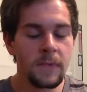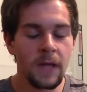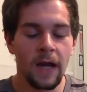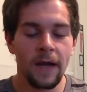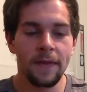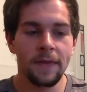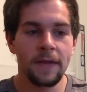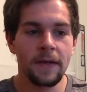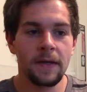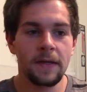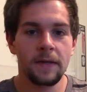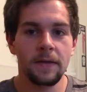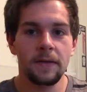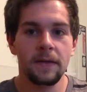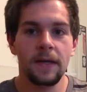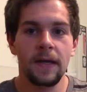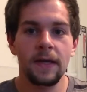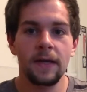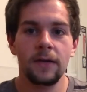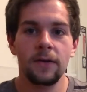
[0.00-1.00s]
I think
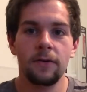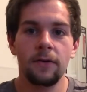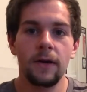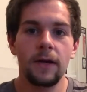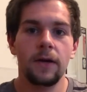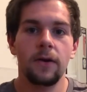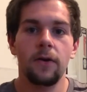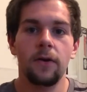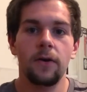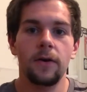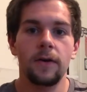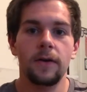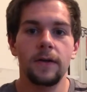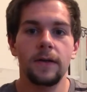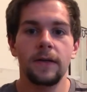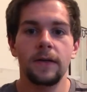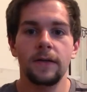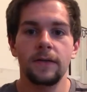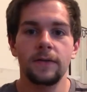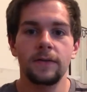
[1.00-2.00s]
getting a credit card
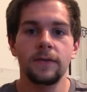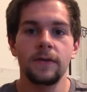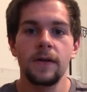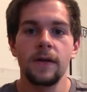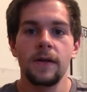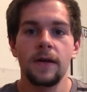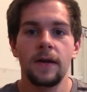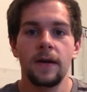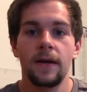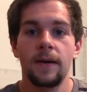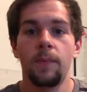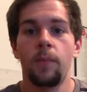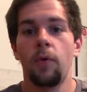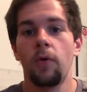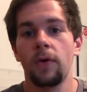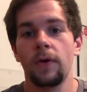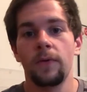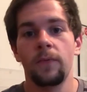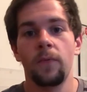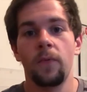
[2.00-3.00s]
is an
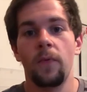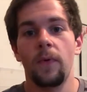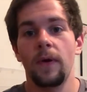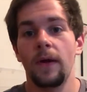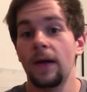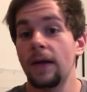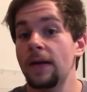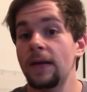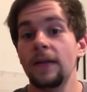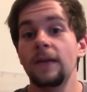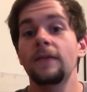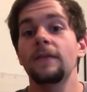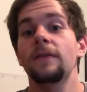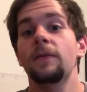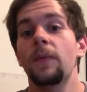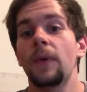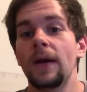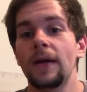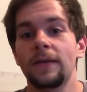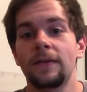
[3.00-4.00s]
important and easy
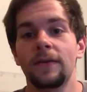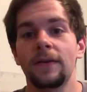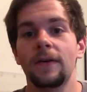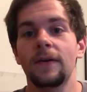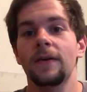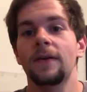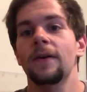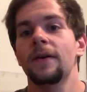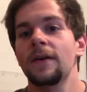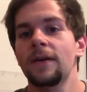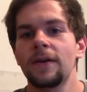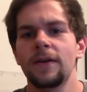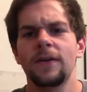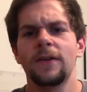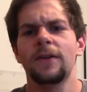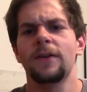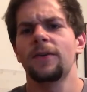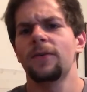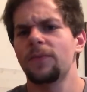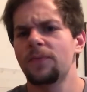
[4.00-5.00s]
way to,
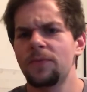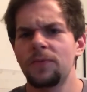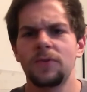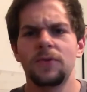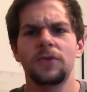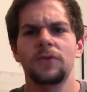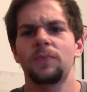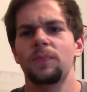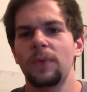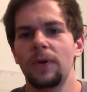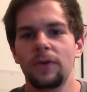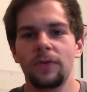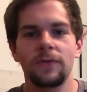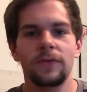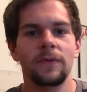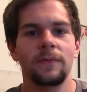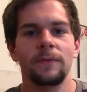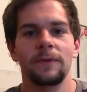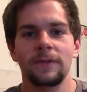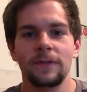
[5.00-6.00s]
just build
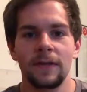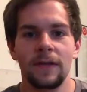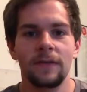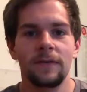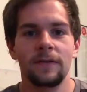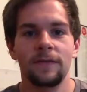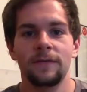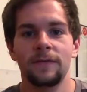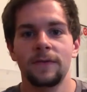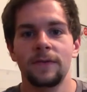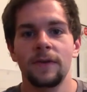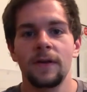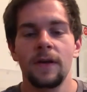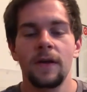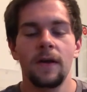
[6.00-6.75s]
some incentives.